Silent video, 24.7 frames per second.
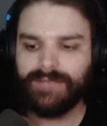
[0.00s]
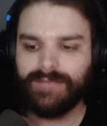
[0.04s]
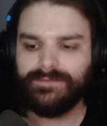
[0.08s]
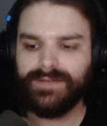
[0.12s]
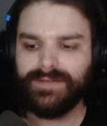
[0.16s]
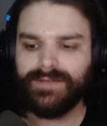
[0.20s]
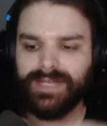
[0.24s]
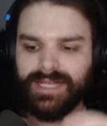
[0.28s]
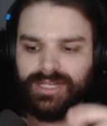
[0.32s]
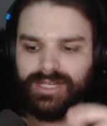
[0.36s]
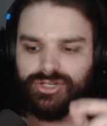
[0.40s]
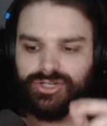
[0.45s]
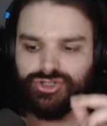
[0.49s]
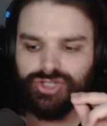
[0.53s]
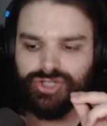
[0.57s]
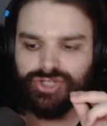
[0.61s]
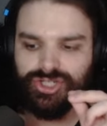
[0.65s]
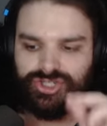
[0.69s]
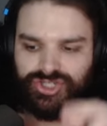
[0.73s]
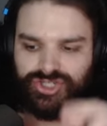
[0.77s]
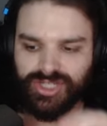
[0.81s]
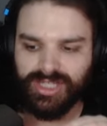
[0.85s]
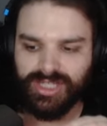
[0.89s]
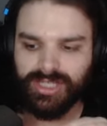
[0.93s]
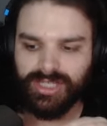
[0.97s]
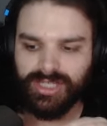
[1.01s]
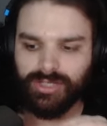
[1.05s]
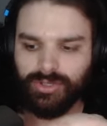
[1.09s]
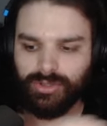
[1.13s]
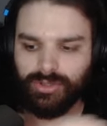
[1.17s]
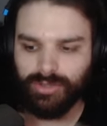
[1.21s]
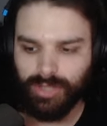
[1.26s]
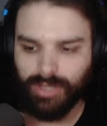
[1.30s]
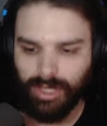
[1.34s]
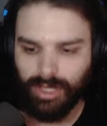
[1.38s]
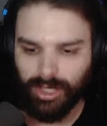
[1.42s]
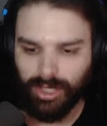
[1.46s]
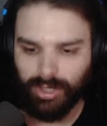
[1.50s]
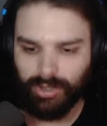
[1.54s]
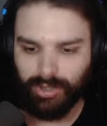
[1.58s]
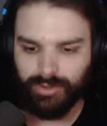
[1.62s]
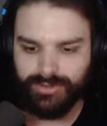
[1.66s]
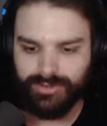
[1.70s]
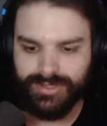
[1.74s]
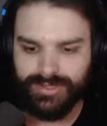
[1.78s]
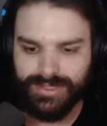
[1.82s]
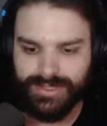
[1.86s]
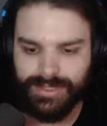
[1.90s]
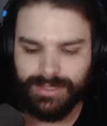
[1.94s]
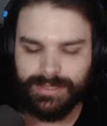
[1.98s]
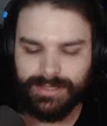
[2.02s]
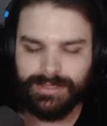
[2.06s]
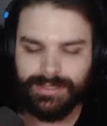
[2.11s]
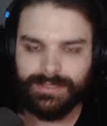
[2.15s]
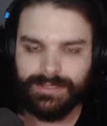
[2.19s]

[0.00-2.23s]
If it is just skill alt,